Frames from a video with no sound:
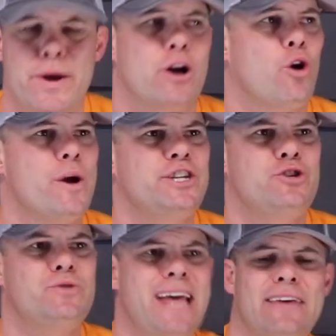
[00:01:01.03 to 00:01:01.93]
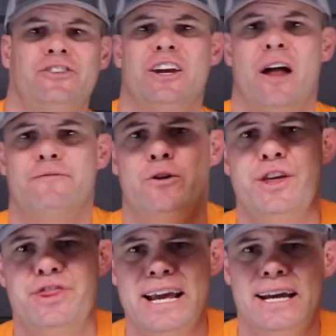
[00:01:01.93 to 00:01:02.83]
We are going to test it on
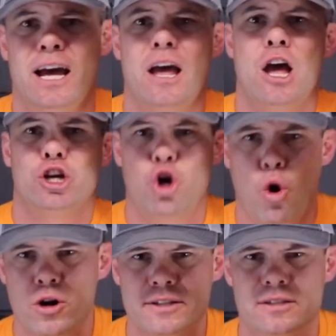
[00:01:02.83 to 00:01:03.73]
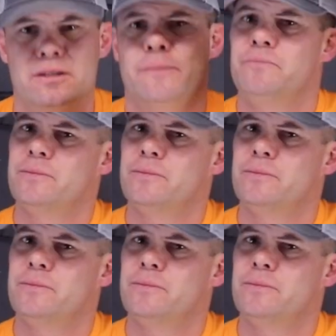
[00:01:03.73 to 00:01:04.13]
very thick quartz,